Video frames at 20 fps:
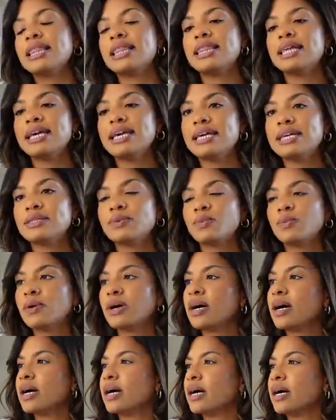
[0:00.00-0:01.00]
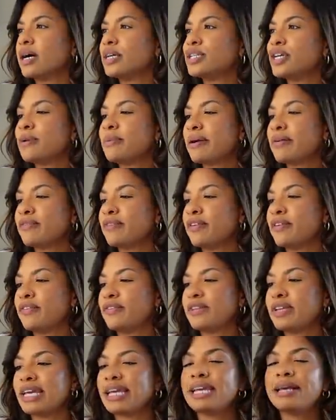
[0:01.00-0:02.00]
These were
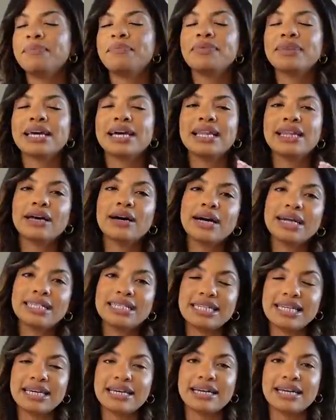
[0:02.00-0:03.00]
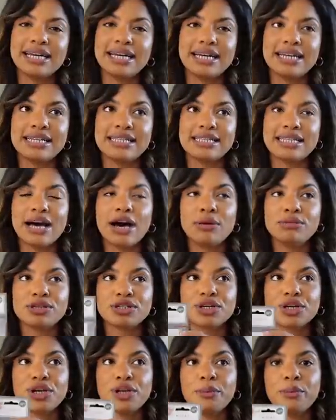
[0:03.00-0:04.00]
£2.50 and the idea is that I'm
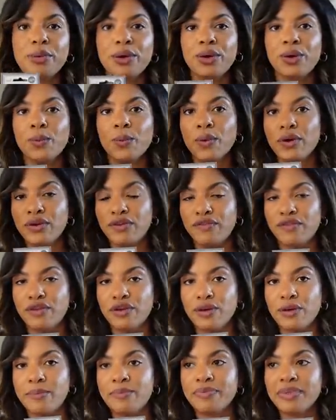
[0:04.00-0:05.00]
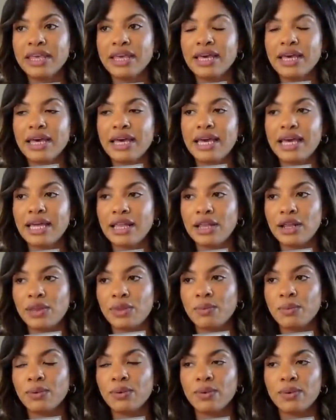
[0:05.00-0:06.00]
just going to put one of them in
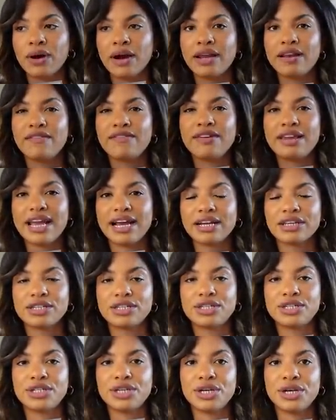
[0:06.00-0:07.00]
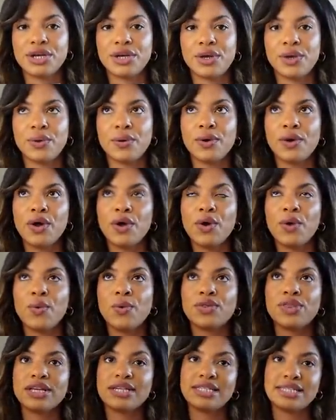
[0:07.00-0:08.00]
the wall kind of next to
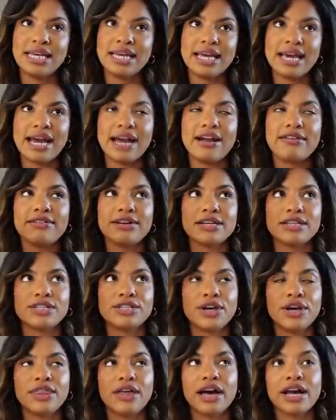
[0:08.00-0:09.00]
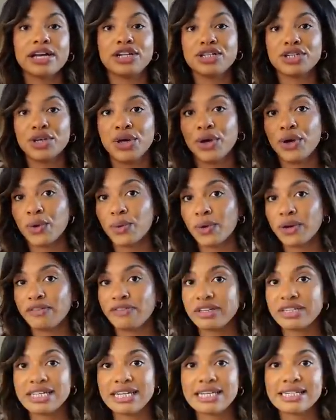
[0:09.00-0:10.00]
the sink area so that I can just hook one
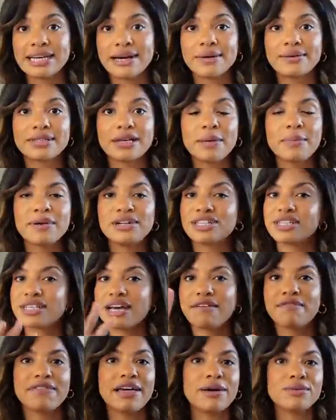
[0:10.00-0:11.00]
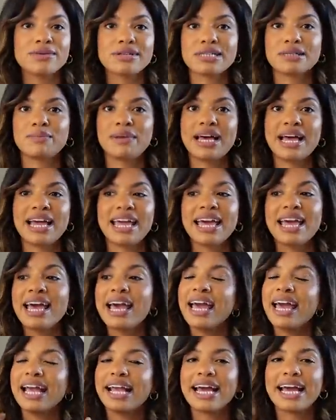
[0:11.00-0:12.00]
of the tea towels up and just have that on display.
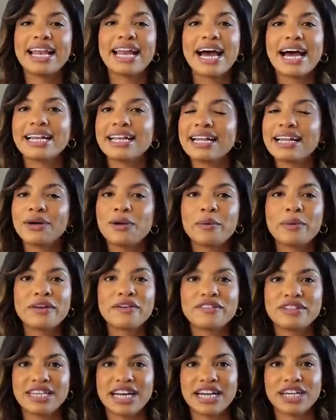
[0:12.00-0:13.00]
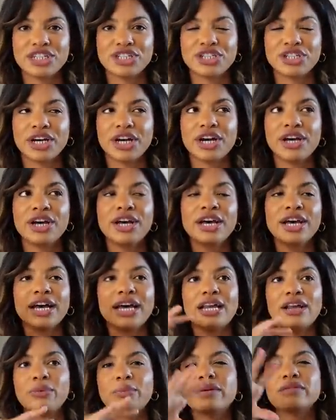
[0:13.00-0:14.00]
Again, add a little bit of texture,
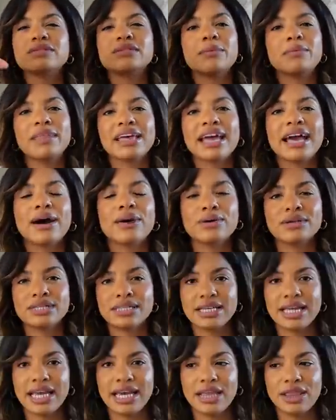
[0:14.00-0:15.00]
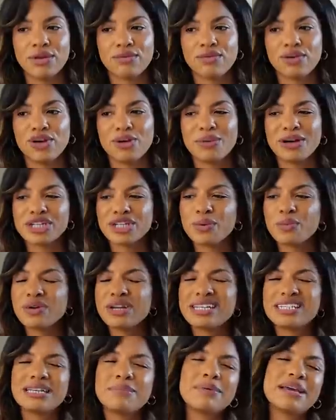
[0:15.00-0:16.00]
a little bit of something else in the room. I don't
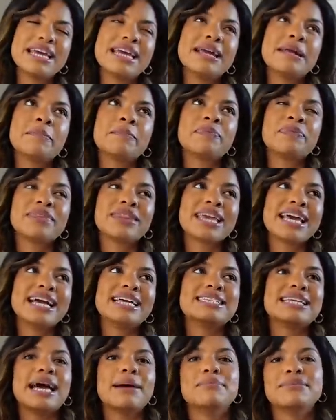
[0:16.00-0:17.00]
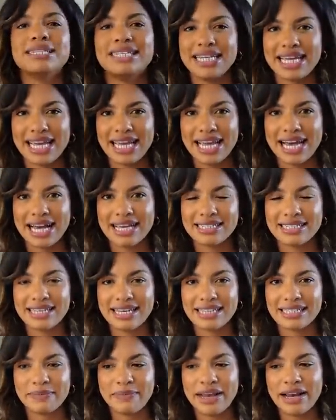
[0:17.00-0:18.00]
want it to be as empty as
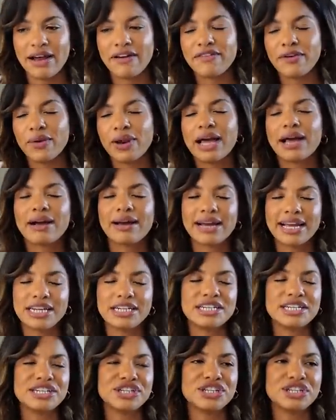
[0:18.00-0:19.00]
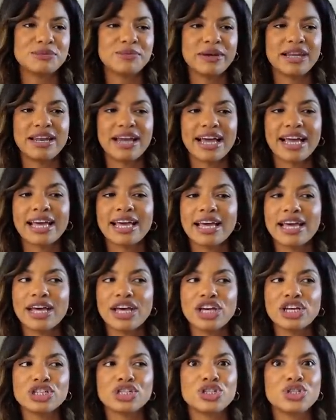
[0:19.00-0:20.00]
it's been. I feel like our kitchen has just been like
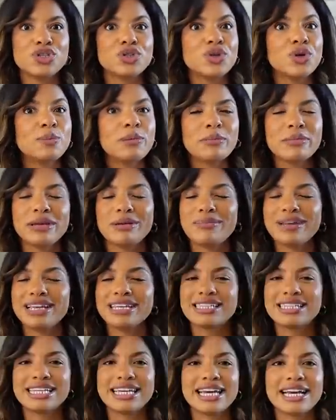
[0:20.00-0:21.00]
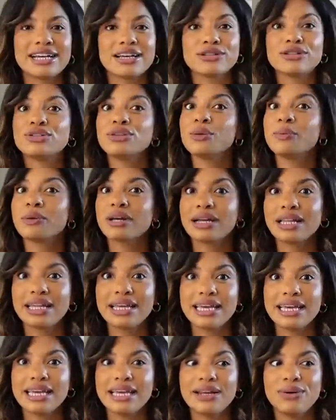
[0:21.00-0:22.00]
super minimalistic, super
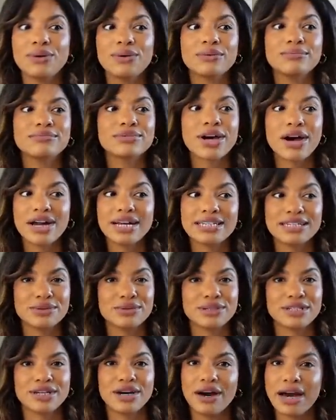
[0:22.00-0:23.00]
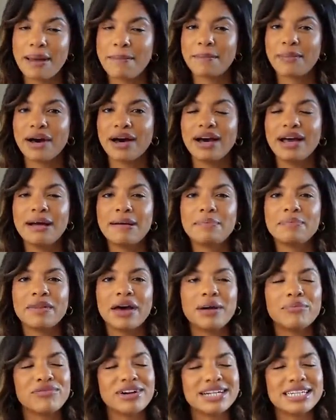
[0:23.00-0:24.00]
clean, tidy all the time, but
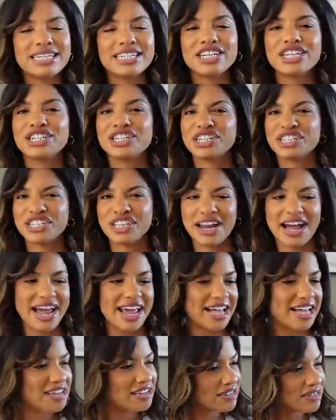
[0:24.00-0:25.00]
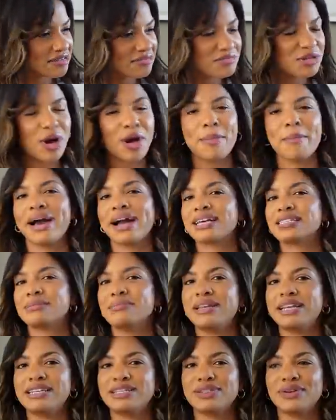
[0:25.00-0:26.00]
I'm ready to just like go
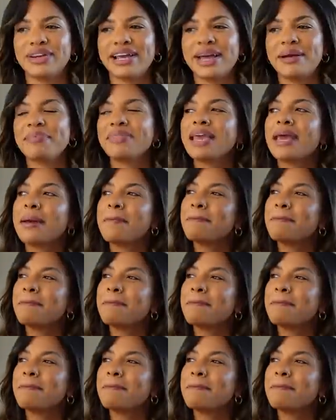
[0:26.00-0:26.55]
maximalist on it.